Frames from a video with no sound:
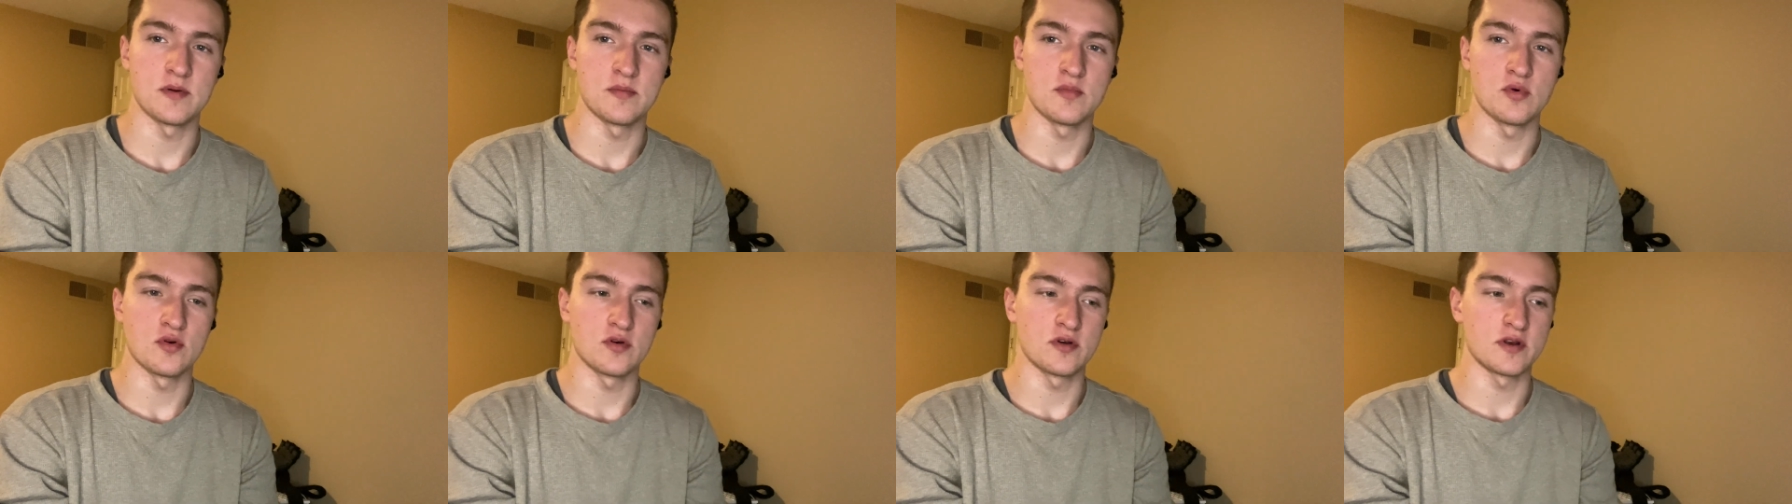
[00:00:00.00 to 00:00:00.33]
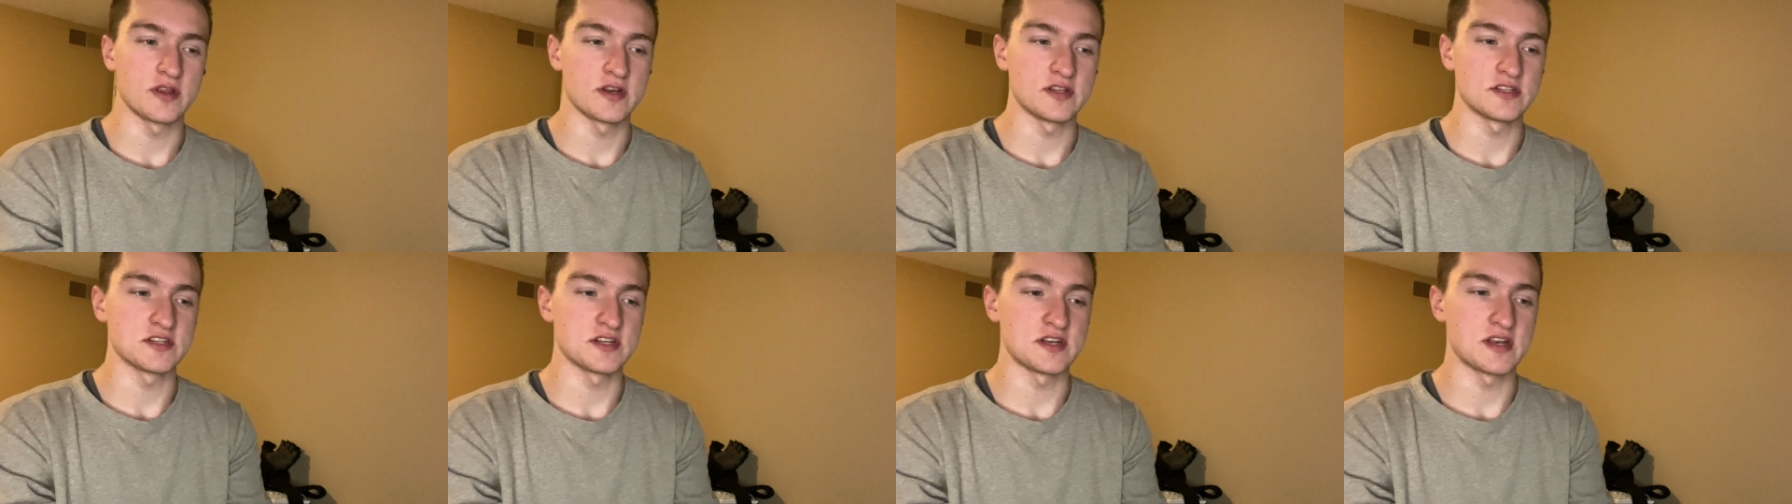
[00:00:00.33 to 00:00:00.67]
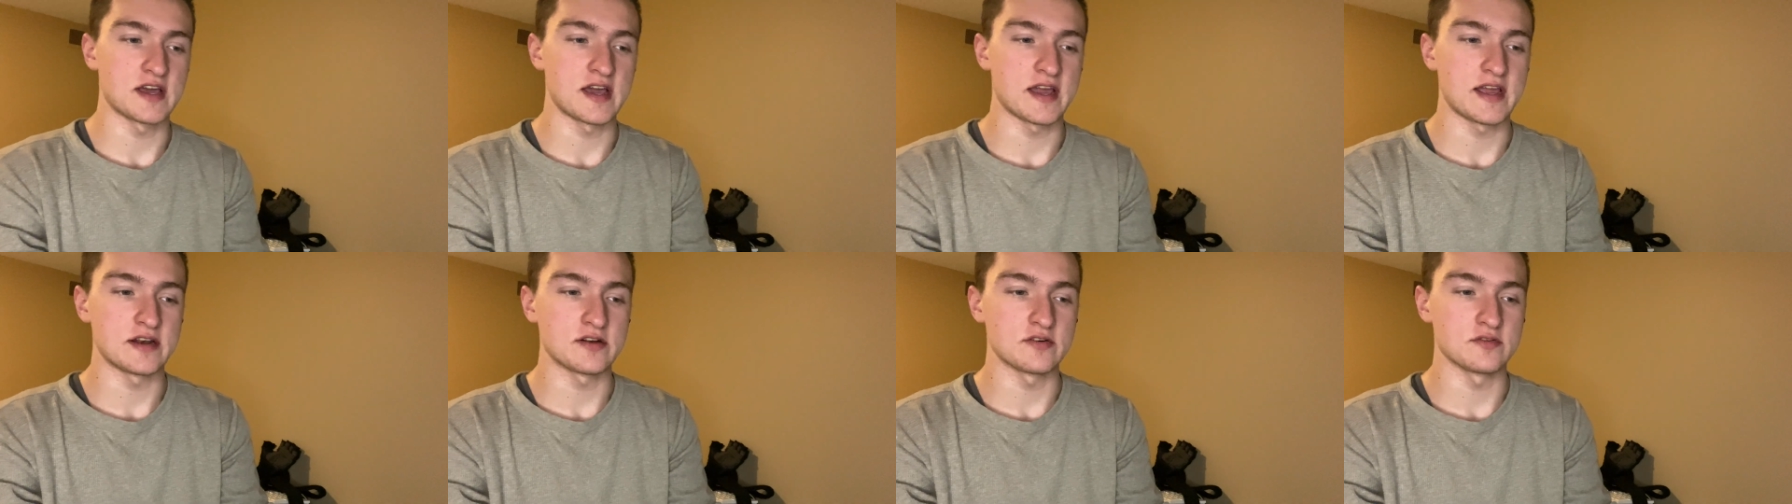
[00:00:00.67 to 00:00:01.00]
morning to
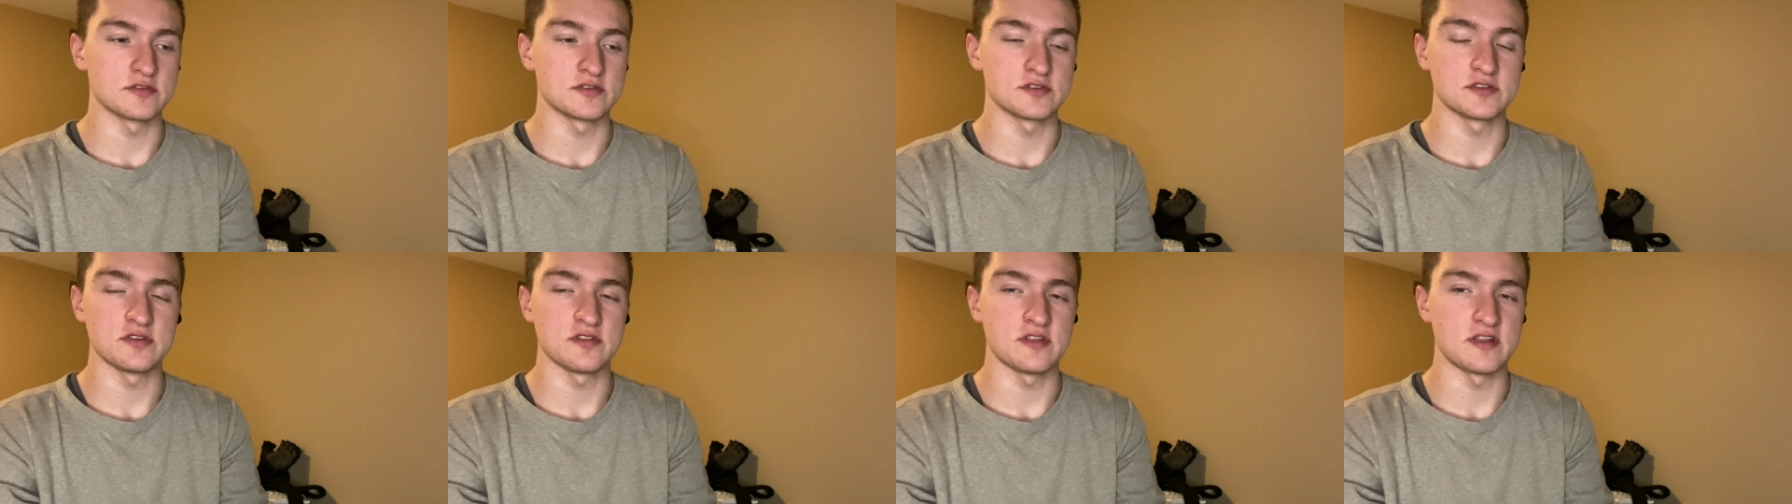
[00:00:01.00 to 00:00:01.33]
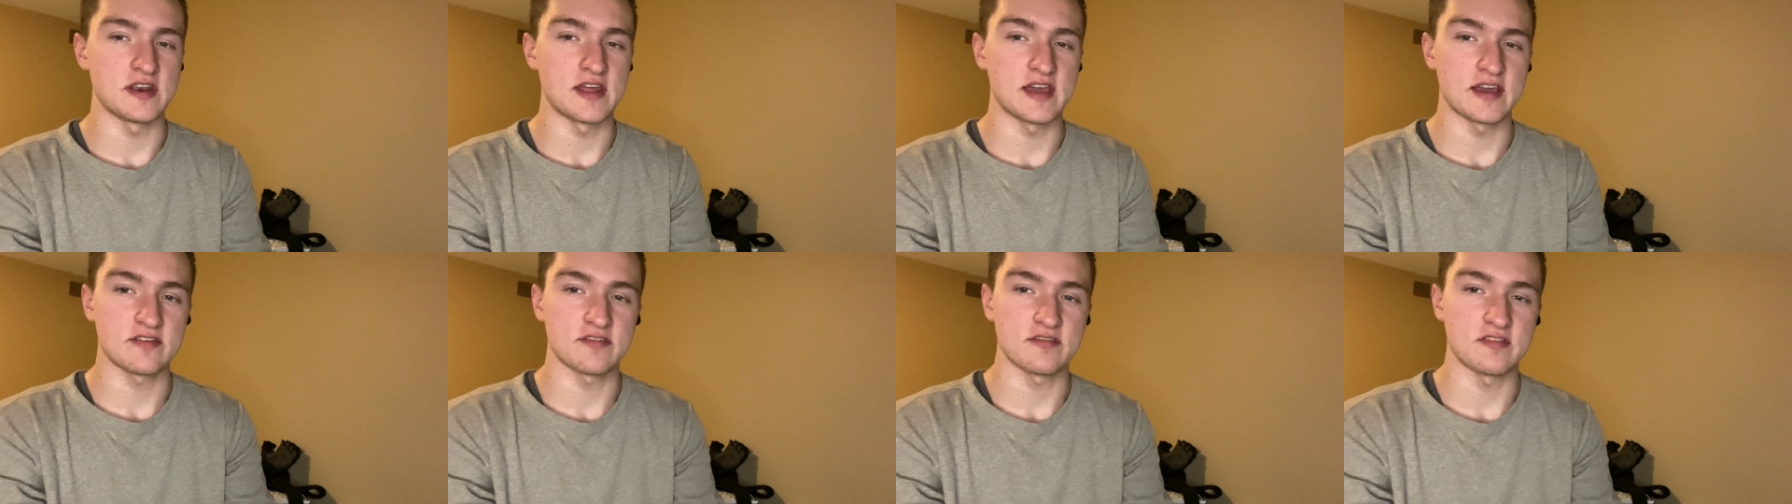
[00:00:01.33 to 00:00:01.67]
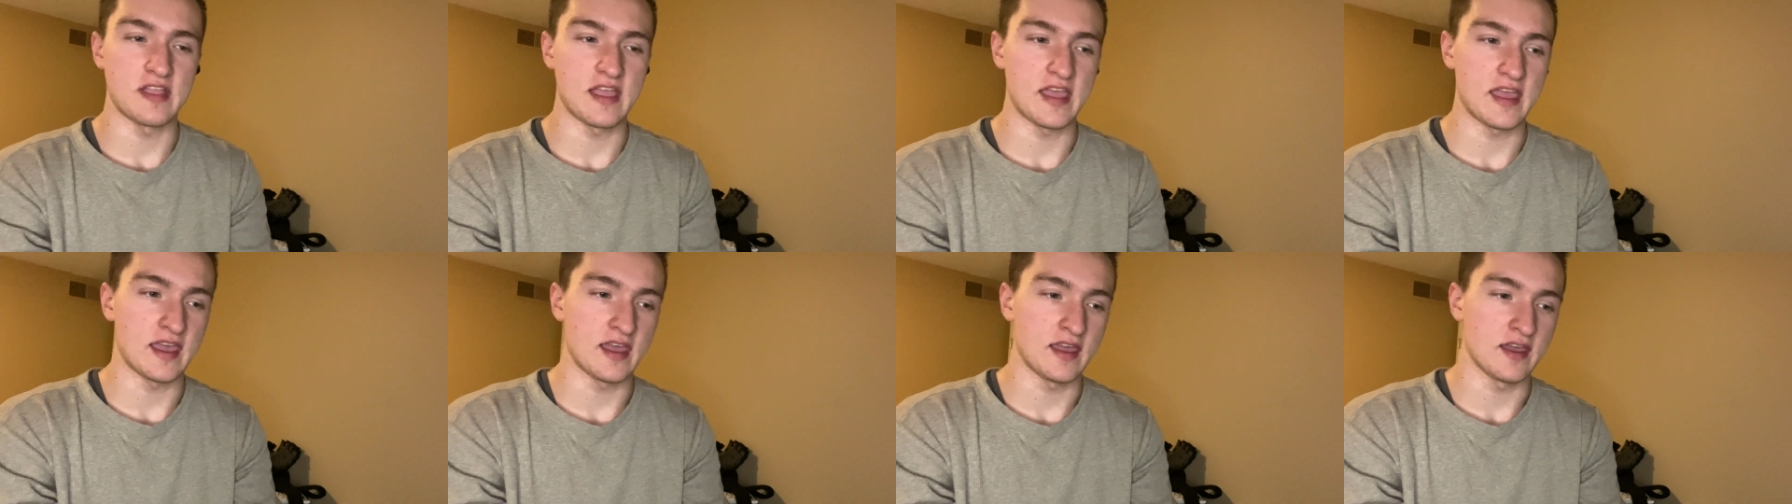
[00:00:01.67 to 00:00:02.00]
night or to the next
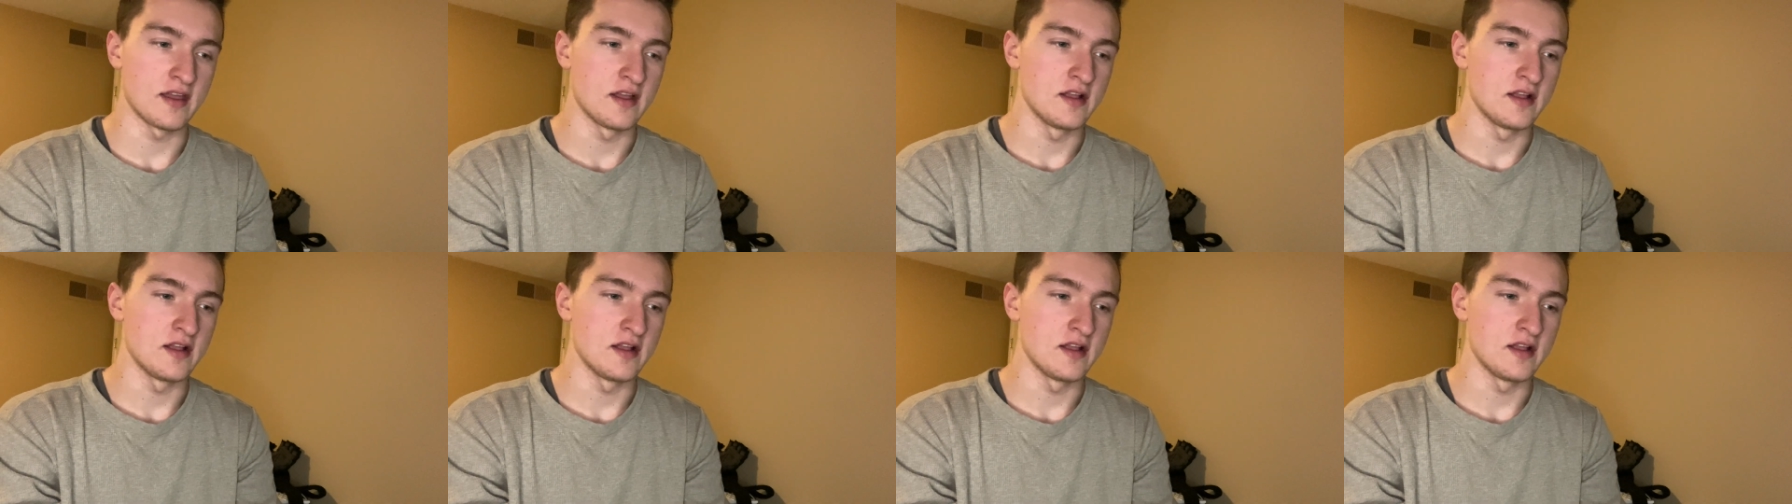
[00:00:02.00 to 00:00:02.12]
day.